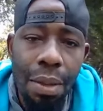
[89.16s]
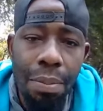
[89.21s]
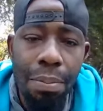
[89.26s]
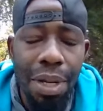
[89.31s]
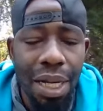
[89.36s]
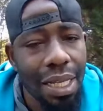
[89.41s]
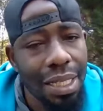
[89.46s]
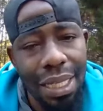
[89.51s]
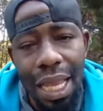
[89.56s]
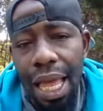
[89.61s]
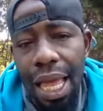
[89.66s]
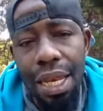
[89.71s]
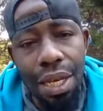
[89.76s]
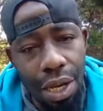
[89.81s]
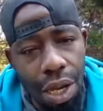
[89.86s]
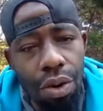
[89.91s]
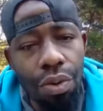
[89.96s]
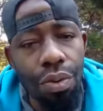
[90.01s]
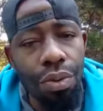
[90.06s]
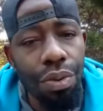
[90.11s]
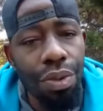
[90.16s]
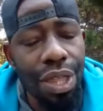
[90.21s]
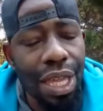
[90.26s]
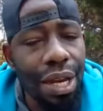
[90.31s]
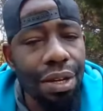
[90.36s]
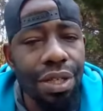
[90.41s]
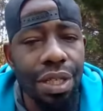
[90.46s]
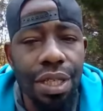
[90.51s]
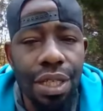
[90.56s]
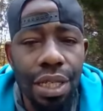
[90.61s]
because I know
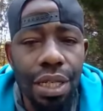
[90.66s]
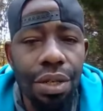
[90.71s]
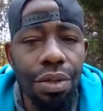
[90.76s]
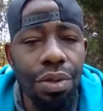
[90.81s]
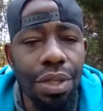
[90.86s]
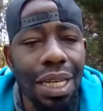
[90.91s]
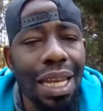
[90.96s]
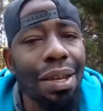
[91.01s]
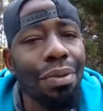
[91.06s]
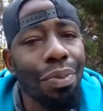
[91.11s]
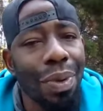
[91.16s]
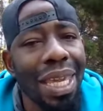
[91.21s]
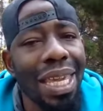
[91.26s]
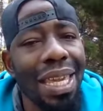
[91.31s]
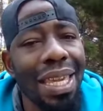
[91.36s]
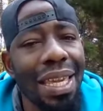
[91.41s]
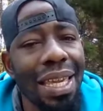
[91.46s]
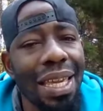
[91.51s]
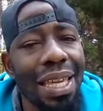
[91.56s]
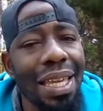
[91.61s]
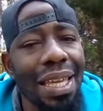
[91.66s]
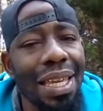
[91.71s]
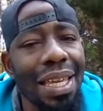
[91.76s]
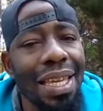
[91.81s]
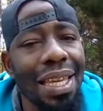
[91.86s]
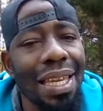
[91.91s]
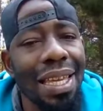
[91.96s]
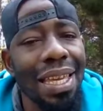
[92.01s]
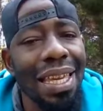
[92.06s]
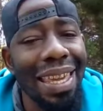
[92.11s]
there's a solution, and we
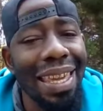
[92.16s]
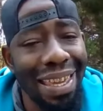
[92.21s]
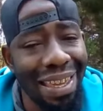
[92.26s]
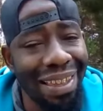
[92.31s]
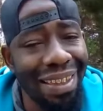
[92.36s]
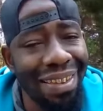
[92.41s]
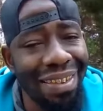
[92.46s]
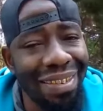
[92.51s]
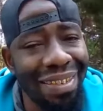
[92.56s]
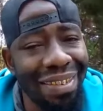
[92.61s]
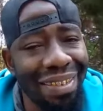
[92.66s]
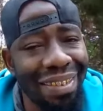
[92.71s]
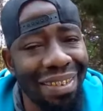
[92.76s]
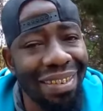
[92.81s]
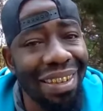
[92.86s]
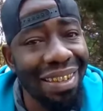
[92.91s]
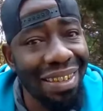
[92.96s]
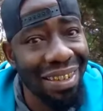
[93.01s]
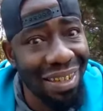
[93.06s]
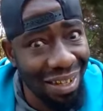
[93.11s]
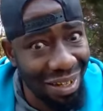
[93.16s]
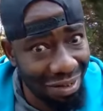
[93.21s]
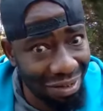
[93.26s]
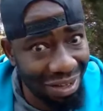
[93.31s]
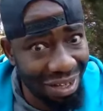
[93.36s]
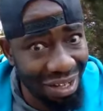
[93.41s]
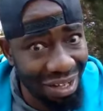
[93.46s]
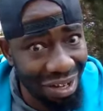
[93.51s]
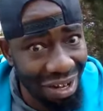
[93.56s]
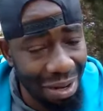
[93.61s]
is the
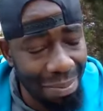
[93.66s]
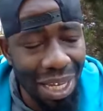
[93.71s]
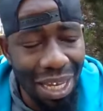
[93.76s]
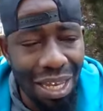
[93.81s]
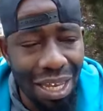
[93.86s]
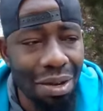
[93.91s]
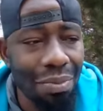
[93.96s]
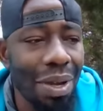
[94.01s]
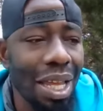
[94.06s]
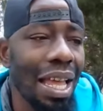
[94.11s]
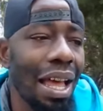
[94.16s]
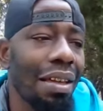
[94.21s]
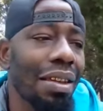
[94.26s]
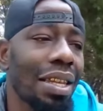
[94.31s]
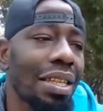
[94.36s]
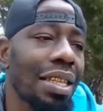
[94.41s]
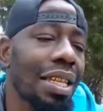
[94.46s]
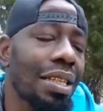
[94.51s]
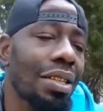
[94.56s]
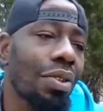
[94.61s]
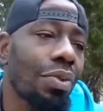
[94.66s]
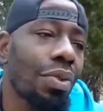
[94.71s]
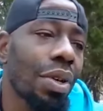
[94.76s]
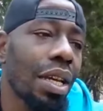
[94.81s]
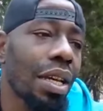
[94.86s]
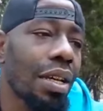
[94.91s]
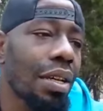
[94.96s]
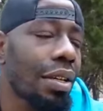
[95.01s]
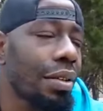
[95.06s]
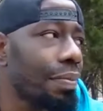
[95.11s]
solution. You hear me? Anyway, y'all, let's get to
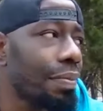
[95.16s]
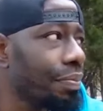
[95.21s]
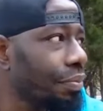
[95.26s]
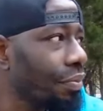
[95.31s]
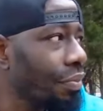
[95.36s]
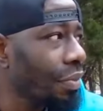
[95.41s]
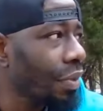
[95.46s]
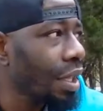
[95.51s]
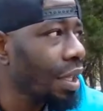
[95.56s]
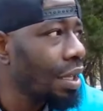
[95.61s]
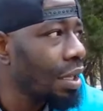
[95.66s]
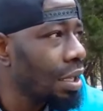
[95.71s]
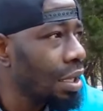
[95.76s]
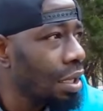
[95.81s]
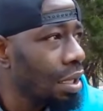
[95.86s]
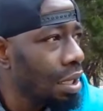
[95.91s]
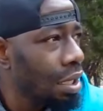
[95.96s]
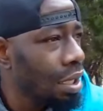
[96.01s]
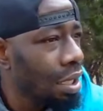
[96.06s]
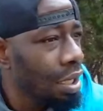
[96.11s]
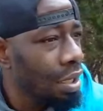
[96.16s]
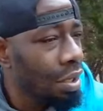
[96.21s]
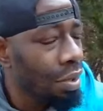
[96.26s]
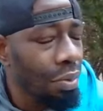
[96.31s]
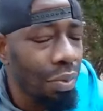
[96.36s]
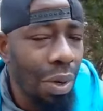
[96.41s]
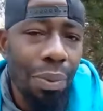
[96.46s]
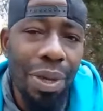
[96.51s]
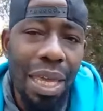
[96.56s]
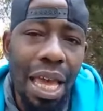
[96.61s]
it.
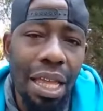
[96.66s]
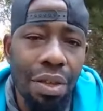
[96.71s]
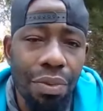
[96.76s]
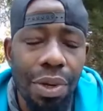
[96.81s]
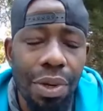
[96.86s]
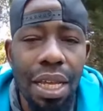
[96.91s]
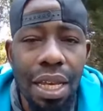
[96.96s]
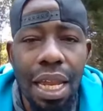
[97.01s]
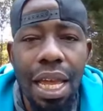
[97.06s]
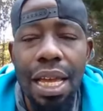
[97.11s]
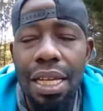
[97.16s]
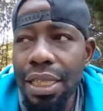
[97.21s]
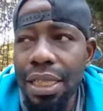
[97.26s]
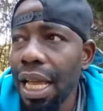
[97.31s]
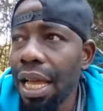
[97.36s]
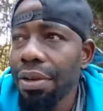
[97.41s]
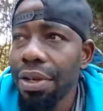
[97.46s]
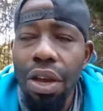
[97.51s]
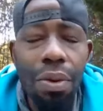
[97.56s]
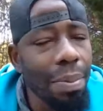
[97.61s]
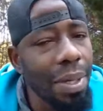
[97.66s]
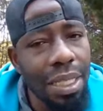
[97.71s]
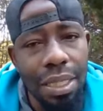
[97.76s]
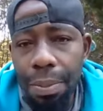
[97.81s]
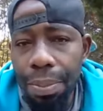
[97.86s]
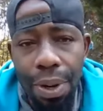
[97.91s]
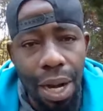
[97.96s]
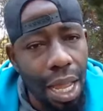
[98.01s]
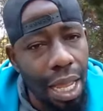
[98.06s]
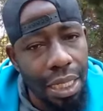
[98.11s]
What we have to realize, y'all, don't be
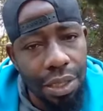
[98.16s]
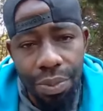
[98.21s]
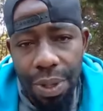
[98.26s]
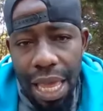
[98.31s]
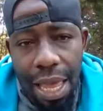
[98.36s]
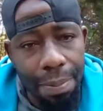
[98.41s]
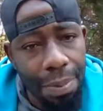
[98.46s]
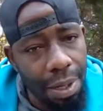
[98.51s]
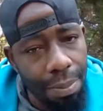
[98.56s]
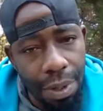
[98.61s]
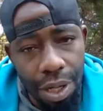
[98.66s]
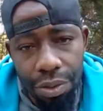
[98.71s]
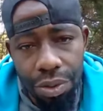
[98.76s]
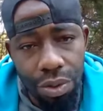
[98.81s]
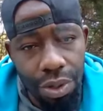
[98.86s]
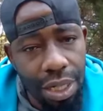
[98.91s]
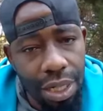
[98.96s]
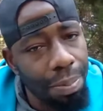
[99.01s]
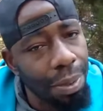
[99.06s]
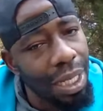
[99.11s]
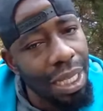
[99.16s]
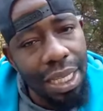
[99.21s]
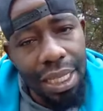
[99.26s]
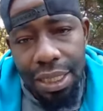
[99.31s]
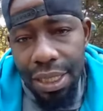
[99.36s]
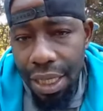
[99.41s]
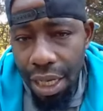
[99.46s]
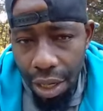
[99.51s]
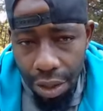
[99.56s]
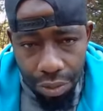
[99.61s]
surprised what happened to Mo3.
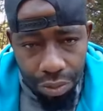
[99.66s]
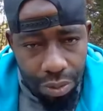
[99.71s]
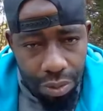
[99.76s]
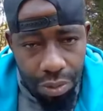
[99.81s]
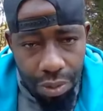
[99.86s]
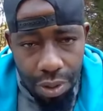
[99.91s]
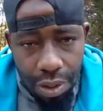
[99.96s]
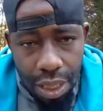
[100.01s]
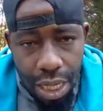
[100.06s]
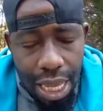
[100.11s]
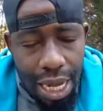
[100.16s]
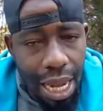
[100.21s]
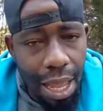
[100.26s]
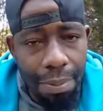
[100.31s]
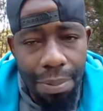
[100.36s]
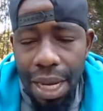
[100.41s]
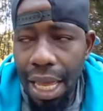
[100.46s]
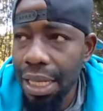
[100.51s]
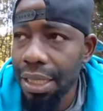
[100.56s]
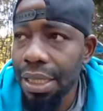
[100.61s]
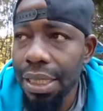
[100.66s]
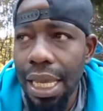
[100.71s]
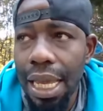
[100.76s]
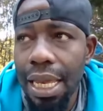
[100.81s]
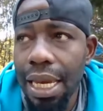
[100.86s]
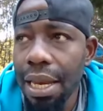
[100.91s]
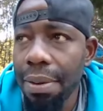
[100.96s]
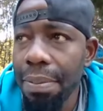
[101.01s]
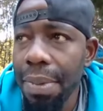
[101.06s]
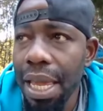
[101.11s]
Please don't. And I'm not
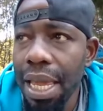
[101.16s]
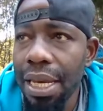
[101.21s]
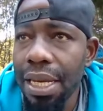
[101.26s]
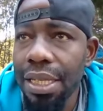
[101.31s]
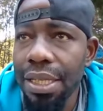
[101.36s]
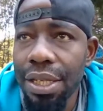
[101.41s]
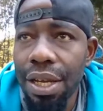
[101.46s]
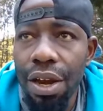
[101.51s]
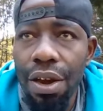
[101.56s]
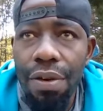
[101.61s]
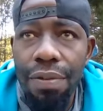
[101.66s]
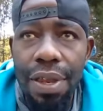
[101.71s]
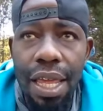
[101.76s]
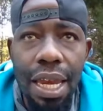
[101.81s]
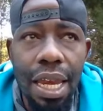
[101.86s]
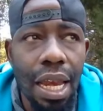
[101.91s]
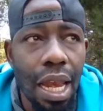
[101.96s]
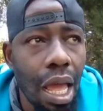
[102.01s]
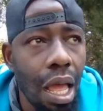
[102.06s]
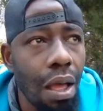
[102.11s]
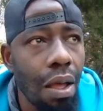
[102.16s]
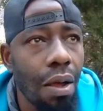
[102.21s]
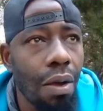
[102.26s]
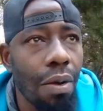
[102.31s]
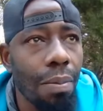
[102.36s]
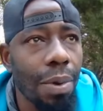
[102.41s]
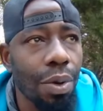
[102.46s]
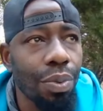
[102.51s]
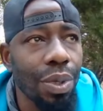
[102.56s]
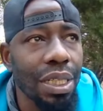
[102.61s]
saying that man deserved that at
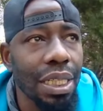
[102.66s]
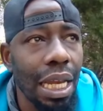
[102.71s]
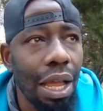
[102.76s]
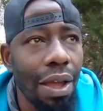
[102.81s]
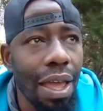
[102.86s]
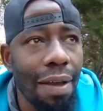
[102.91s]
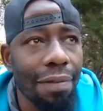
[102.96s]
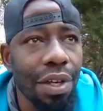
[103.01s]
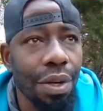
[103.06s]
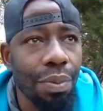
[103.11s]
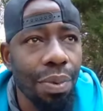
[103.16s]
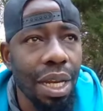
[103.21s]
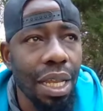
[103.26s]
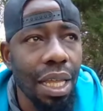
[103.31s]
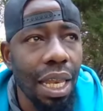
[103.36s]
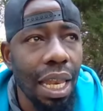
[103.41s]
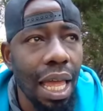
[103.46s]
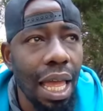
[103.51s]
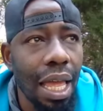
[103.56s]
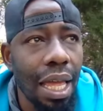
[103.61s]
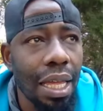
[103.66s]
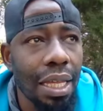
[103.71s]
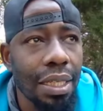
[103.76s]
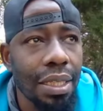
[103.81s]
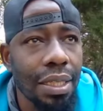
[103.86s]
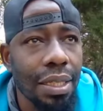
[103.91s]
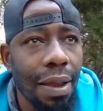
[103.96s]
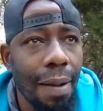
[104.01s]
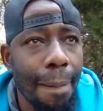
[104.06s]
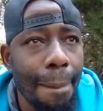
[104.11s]
all, but what y'all have to realize,